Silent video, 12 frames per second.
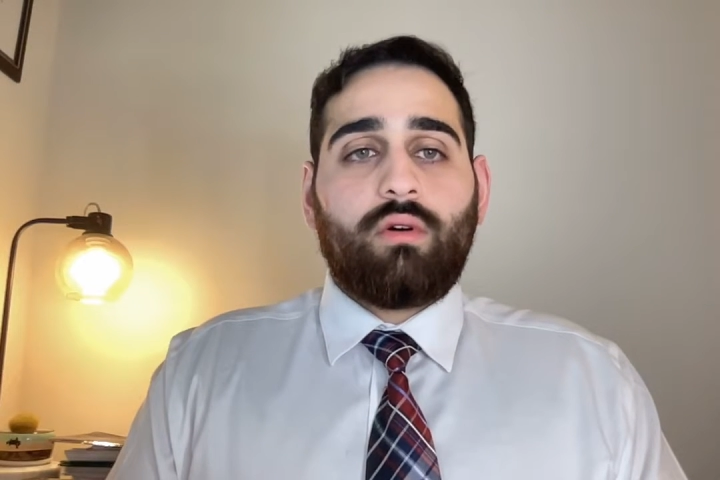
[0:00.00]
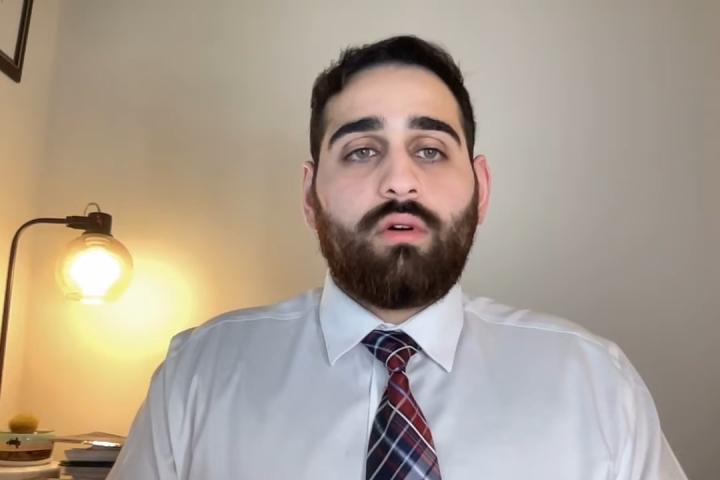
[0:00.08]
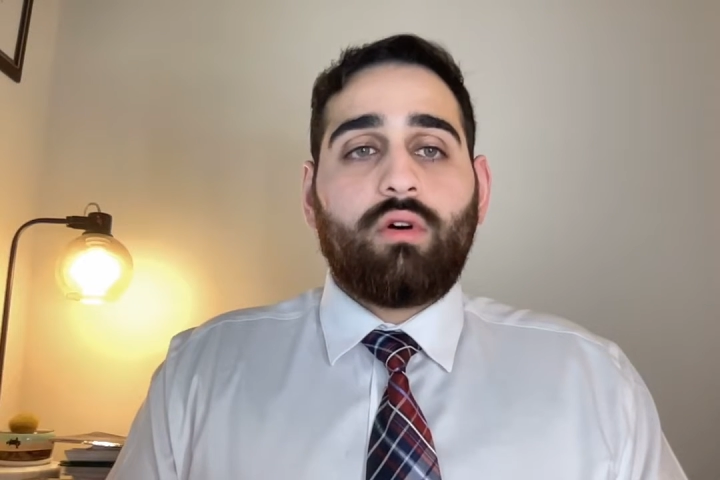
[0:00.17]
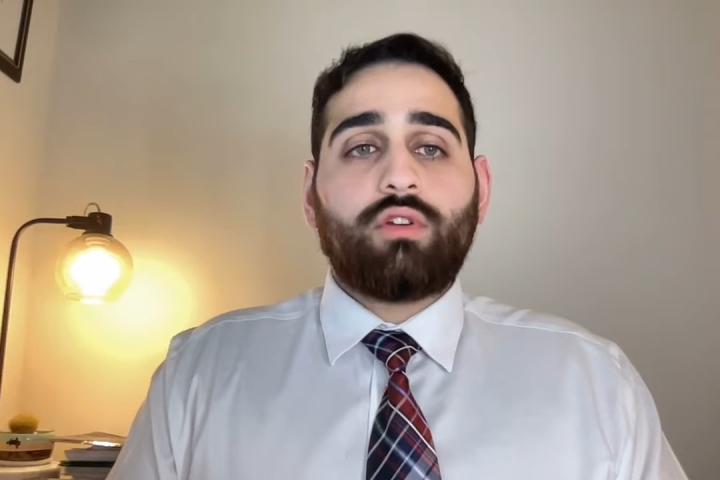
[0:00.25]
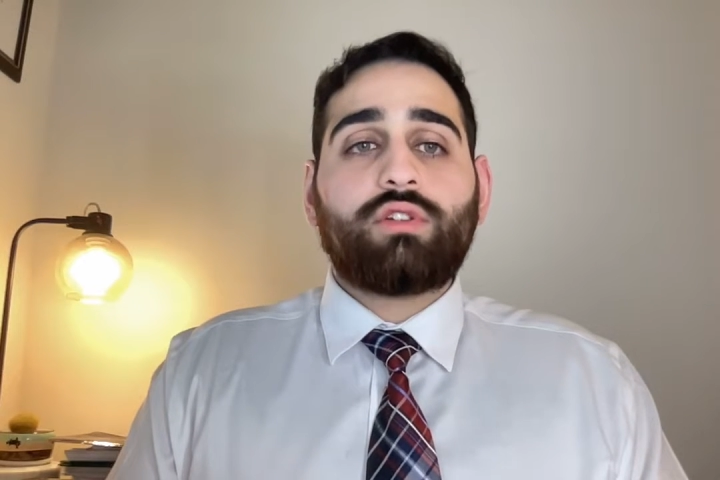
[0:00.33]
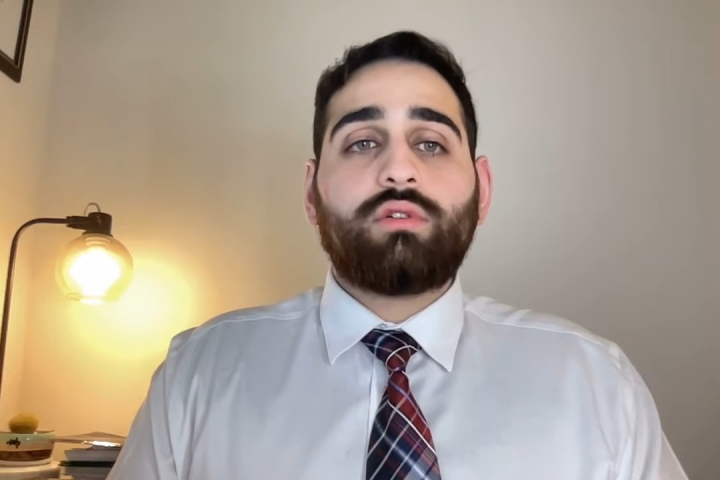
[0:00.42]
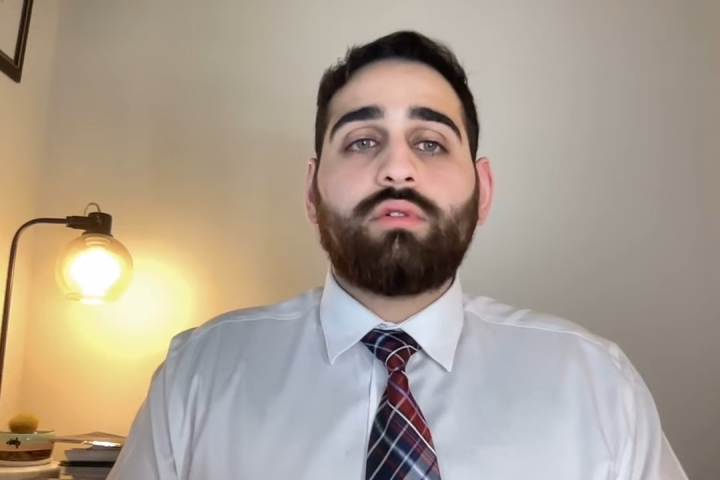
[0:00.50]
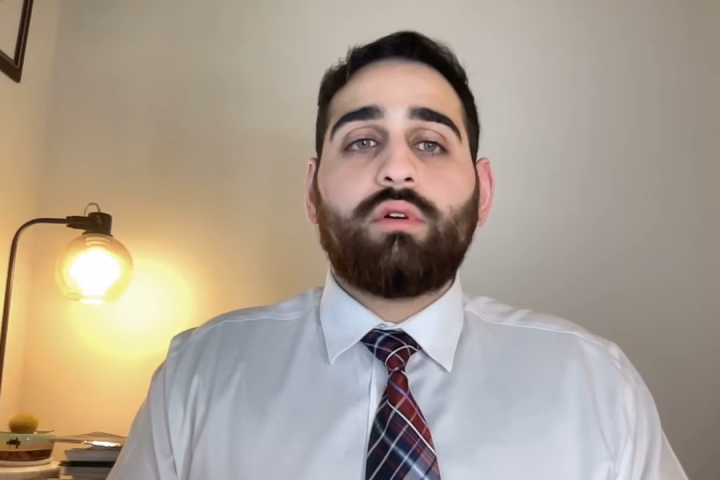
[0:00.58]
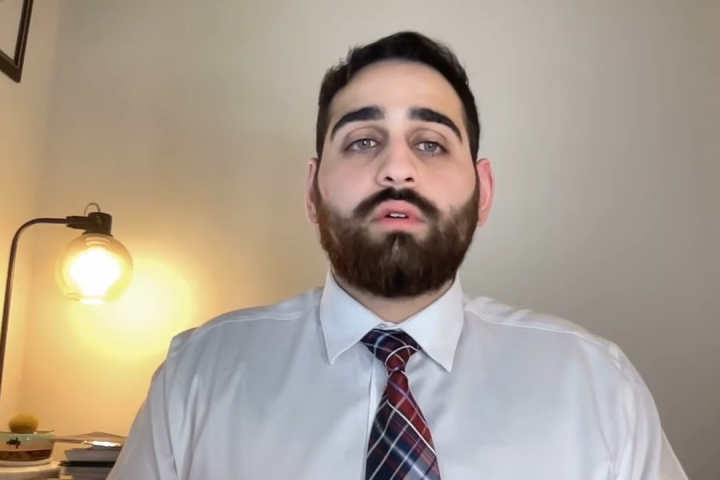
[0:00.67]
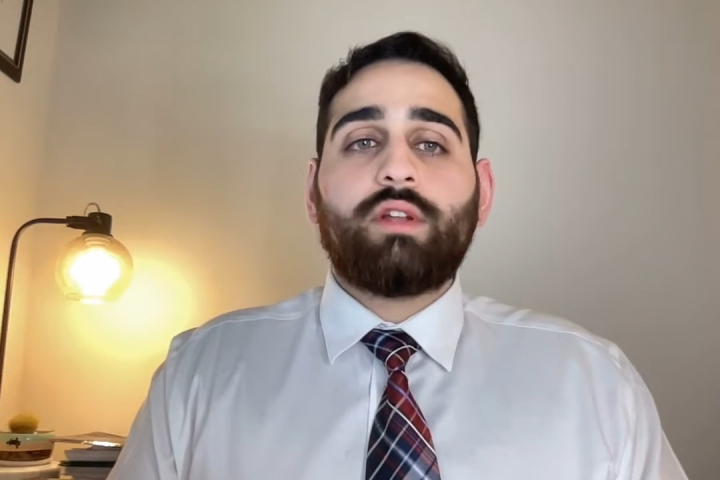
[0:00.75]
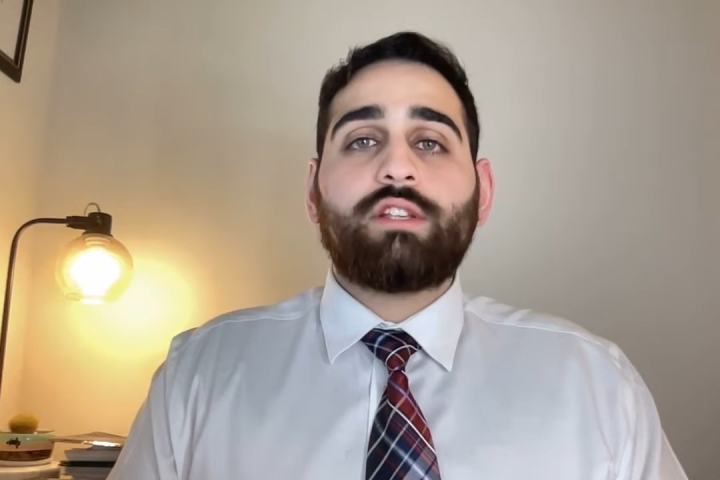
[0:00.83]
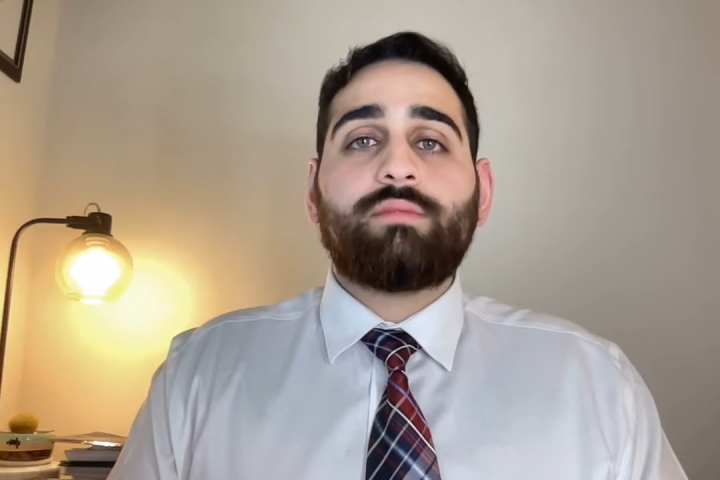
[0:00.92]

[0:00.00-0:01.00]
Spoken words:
also known as